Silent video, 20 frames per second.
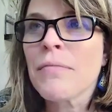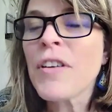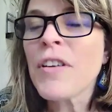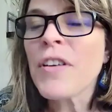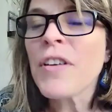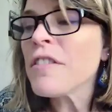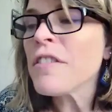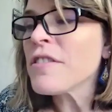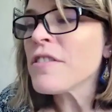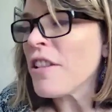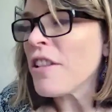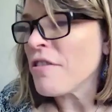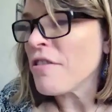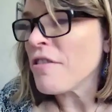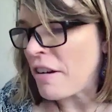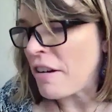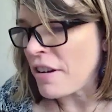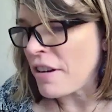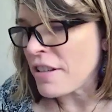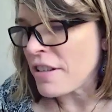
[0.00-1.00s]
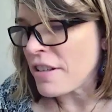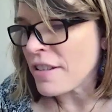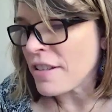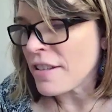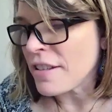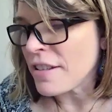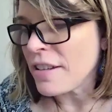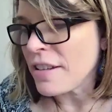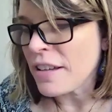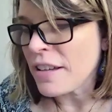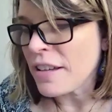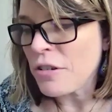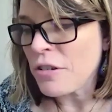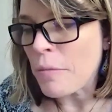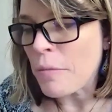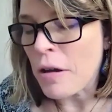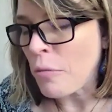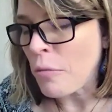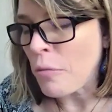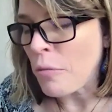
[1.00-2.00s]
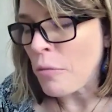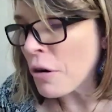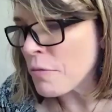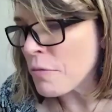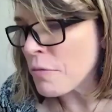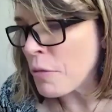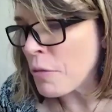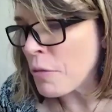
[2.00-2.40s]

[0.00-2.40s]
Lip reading: Fear is all around us. I work with